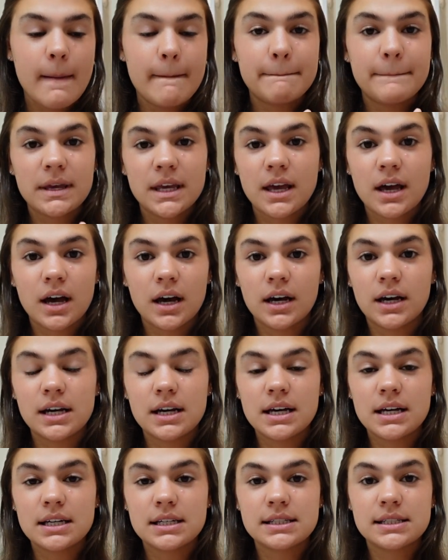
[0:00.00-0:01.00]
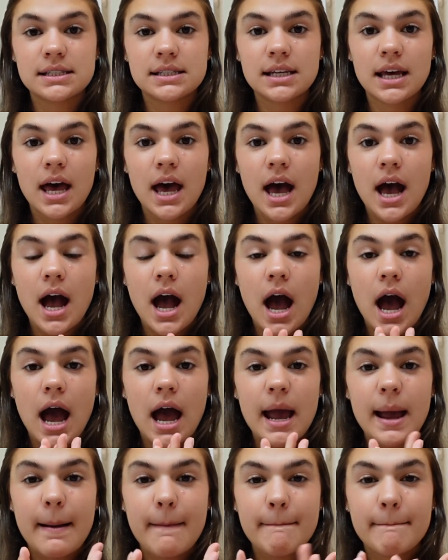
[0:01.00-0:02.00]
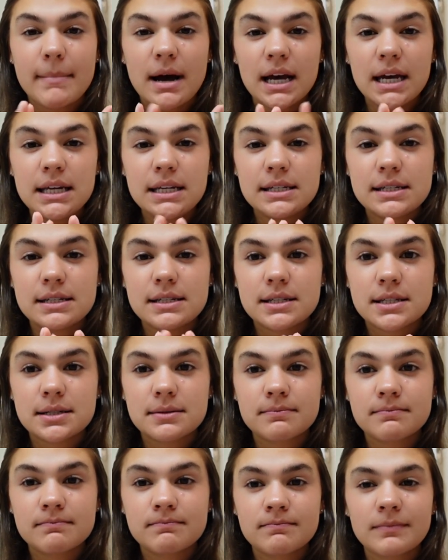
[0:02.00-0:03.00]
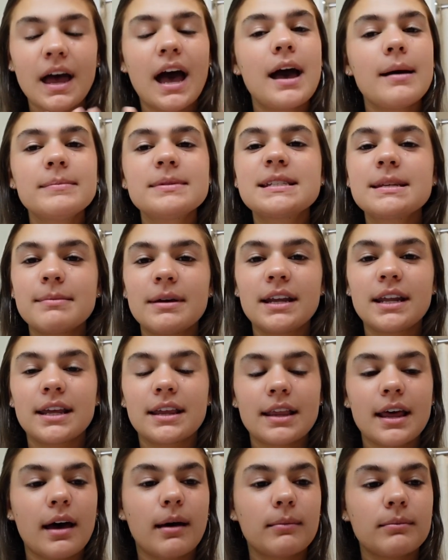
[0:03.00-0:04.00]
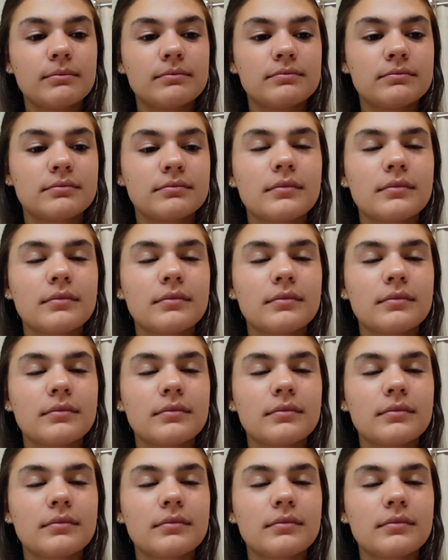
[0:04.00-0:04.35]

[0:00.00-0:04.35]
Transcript: because I might, I'm submitting them.